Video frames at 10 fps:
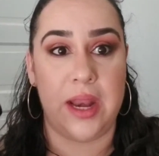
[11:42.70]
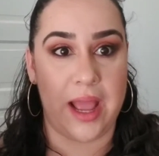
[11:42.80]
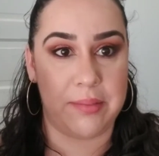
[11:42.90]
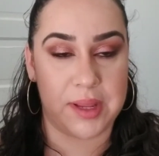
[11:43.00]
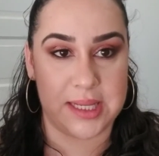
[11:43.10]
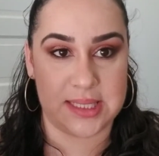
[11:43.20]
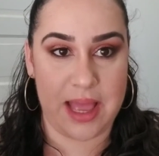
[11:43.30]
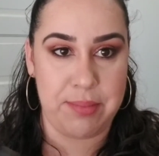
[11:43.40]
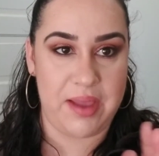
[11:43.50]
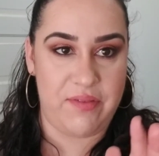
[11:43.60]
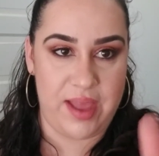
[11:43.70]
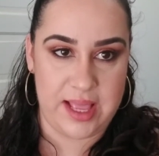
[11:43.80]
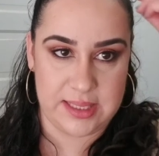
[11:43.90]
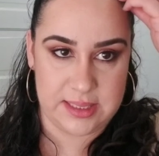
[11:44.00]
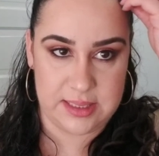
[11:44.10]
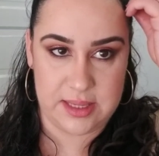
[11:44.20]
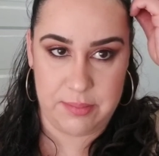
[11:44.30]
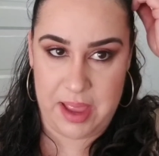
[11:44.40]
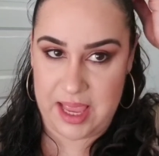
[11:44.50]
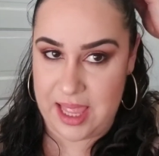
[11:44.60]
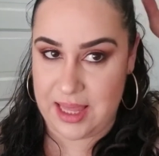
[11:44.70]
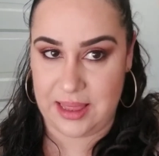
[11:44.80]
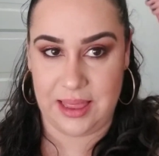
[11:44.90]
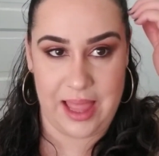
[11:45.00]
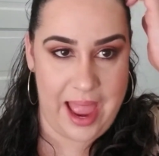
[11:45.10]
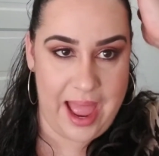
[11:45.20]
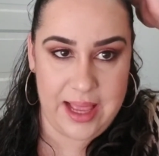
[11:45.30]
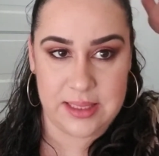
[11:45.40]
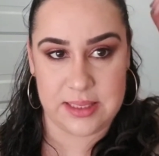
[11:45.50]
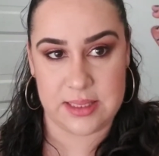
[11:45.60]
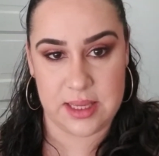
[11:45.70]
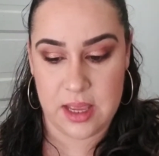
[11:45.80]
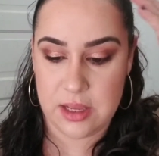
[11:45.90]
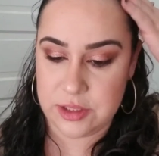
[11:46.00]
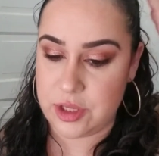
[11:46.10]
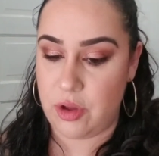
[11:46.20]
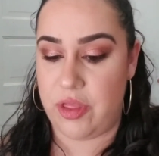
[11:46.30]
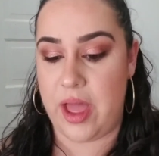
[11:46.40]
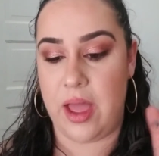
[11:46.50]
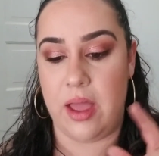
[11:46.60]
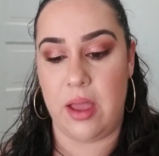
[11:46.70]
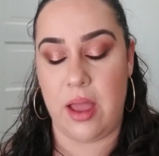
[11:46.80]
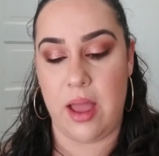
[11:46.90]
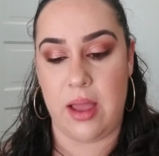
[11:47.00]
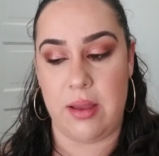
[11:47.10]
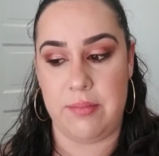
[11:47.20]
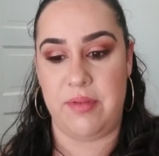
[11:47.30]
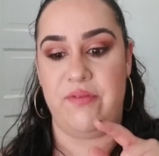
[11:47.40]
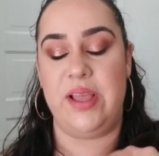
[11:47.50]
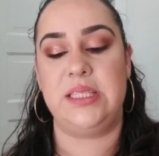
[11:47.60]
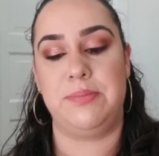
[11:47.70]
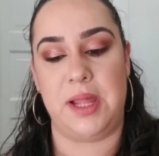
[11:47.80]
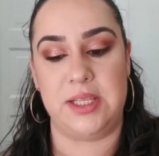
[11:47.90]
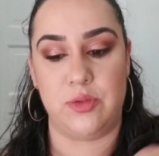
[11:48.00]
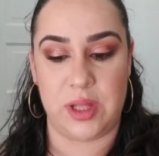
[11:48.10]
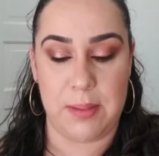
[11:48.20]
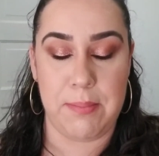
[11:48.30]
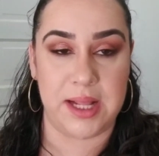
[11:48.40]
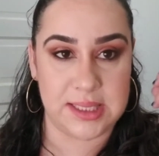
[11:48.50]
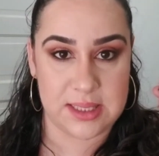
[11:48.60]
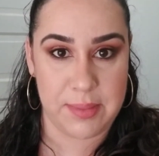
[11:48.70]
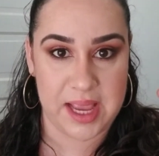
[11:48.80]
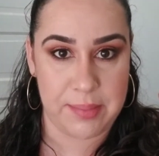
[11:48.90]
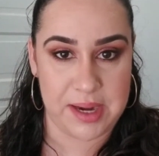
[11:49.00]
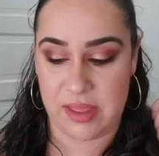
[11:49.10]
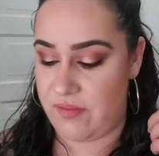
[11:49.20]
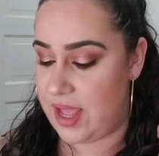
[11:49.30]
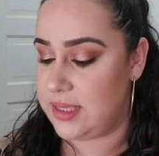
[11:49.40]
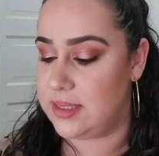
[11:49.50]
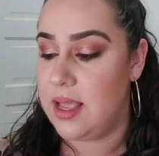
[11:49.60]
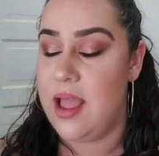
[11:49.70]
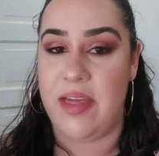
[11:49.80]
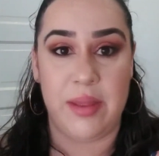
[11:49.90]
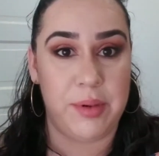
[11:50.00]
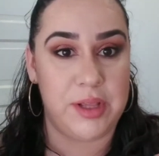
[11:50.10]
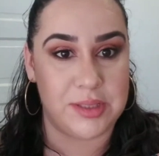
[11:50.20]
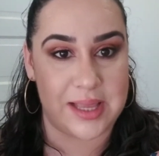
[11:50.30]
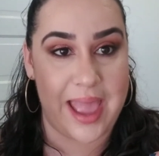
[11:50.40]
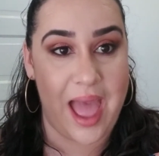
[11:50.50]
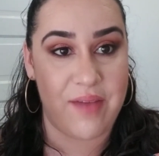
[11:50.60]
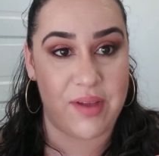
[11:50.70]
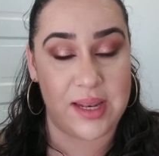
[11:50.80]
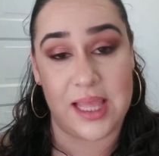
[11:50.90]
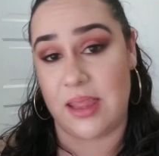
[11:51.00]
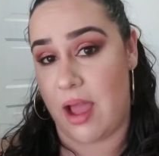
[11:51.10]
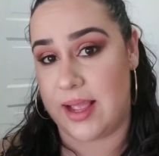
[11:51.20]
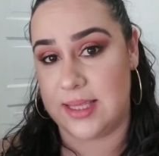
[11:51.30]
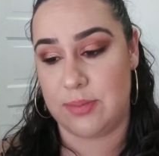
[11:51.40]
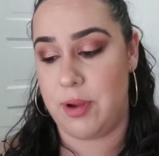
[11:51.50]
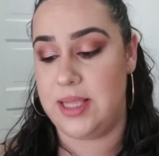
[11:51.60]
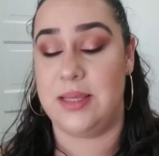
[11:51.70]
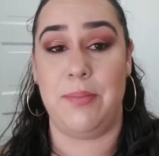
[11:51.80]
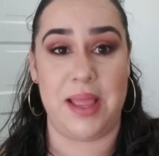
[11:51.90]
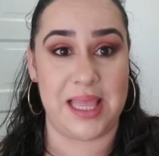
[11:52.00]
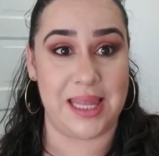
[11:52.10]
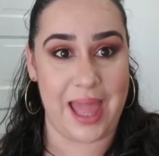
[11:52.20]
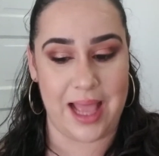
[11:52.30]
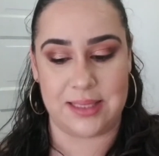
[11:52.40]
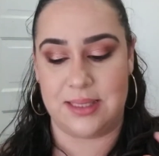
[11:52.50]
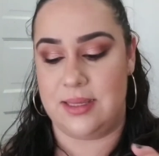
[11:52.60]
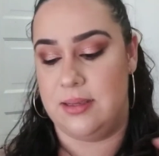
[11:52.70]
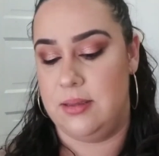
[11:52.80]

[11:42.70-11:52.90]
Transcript: Now I'm gonna set my face to make it last. So the Fix Plus really melts the makeup into the face. I'm gonna use the Kat Von D Lock-It Spray to make it last.